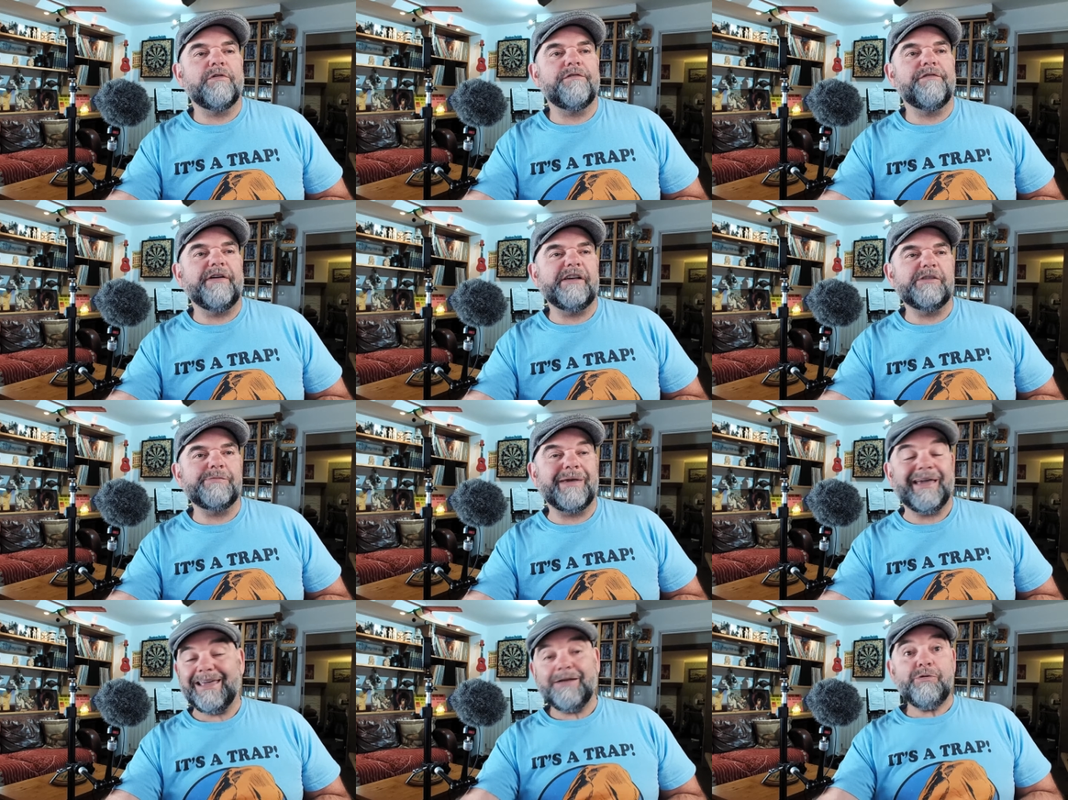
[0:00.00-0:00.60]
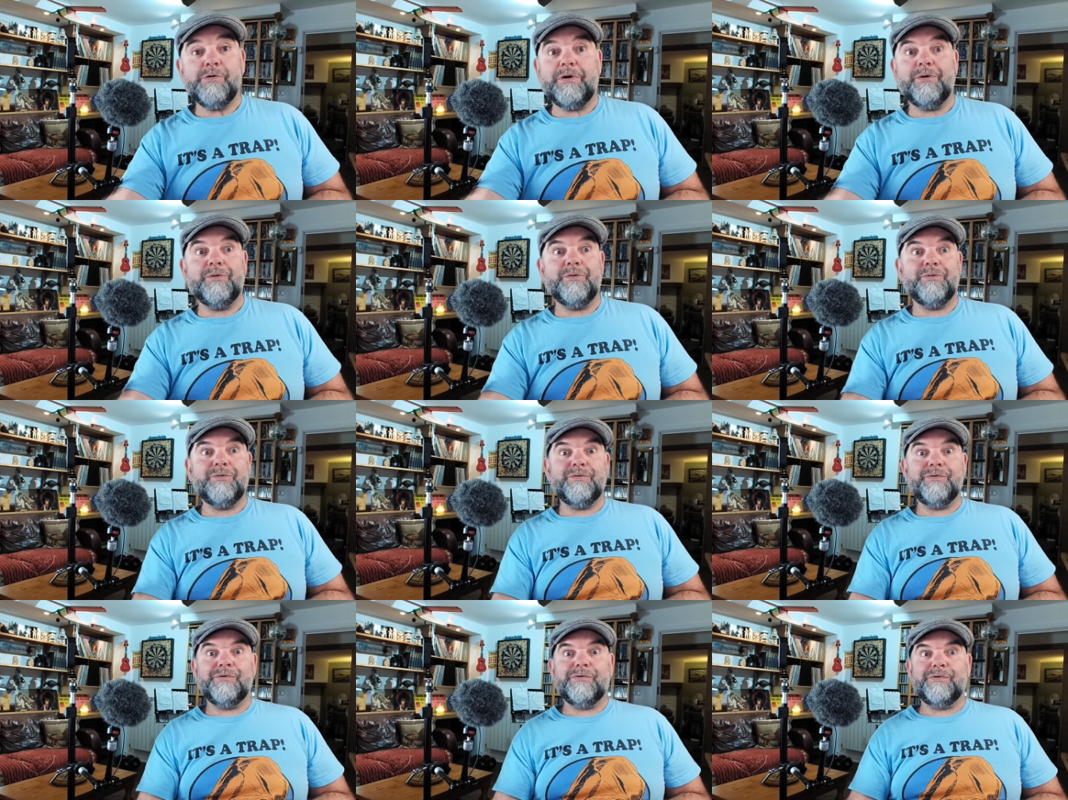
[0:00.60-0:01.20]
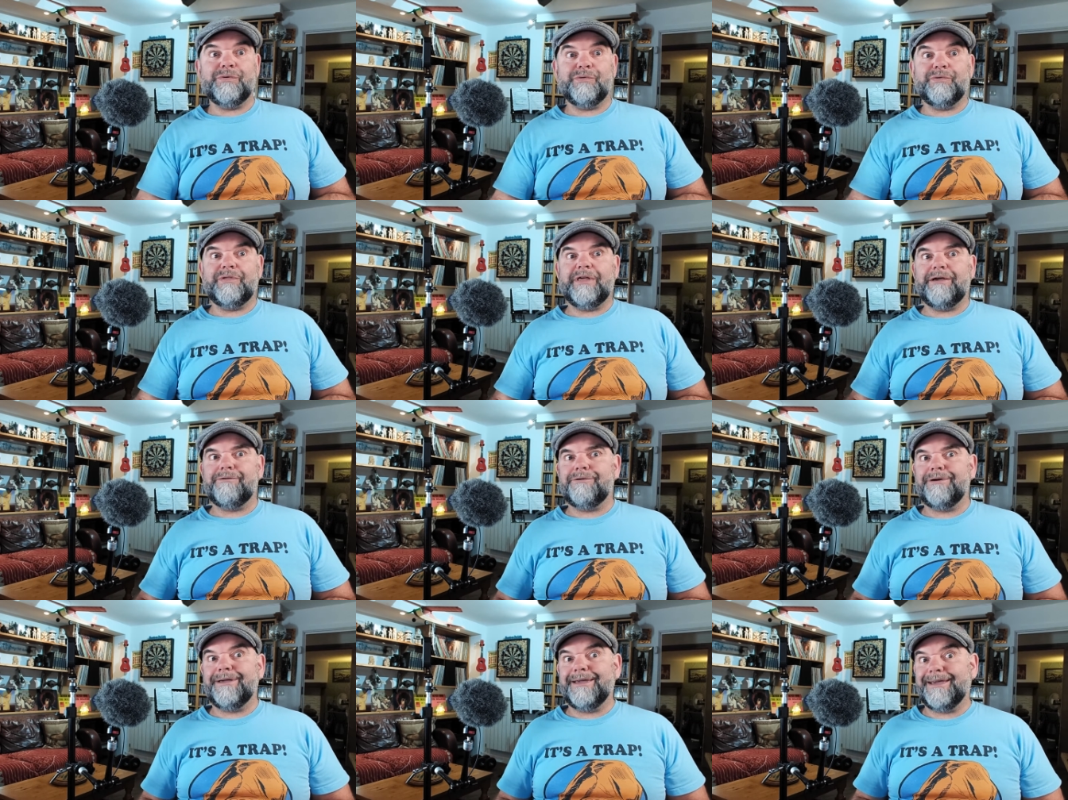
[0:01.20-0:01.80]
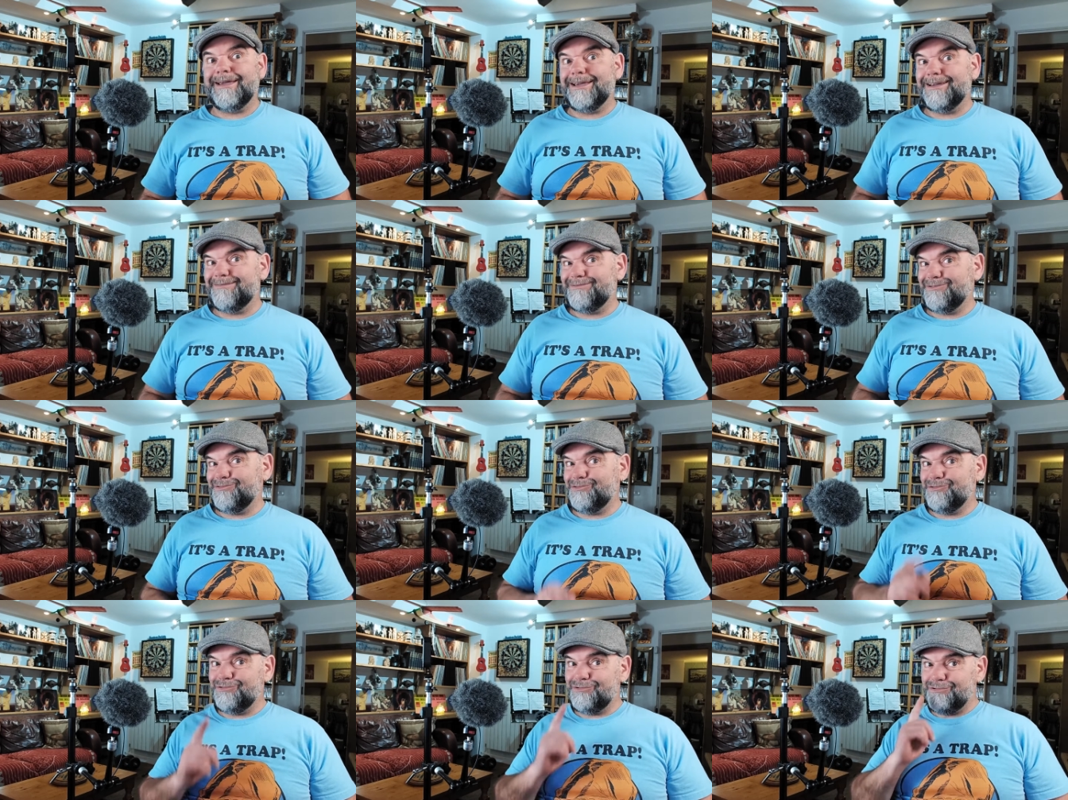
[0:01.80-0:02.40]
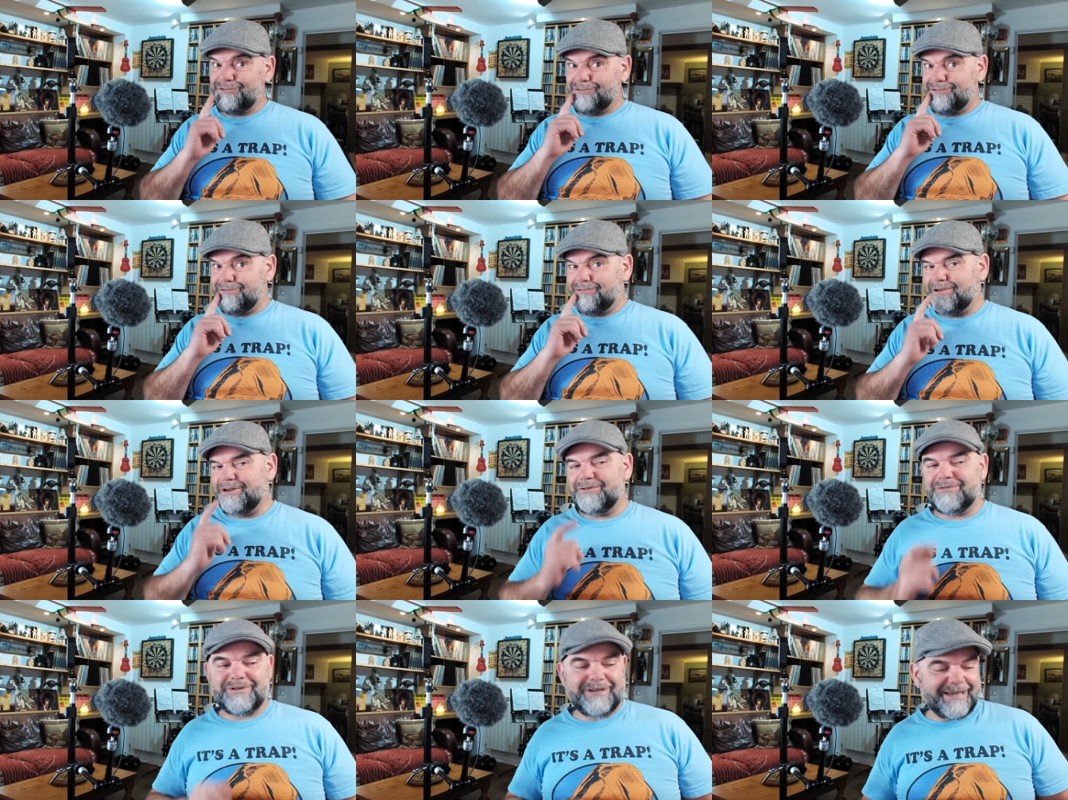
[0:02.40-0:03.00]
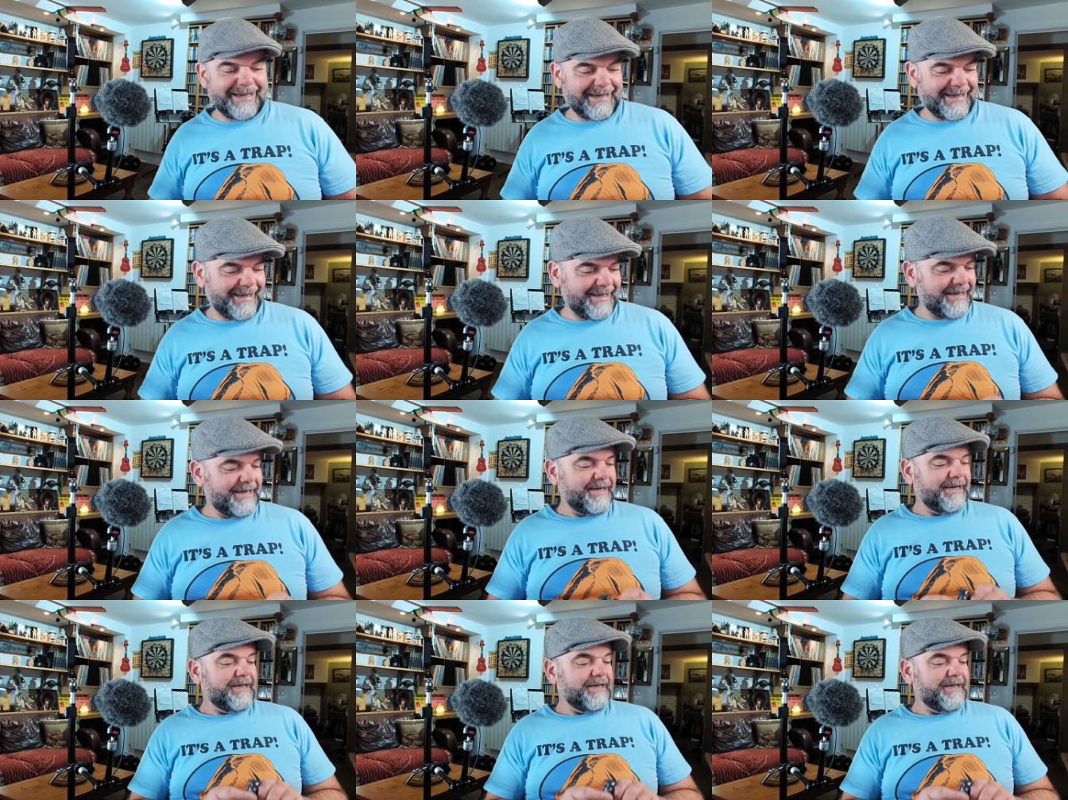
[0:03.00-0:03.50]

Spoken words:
my face back. Oh, there I am. Oh, okay.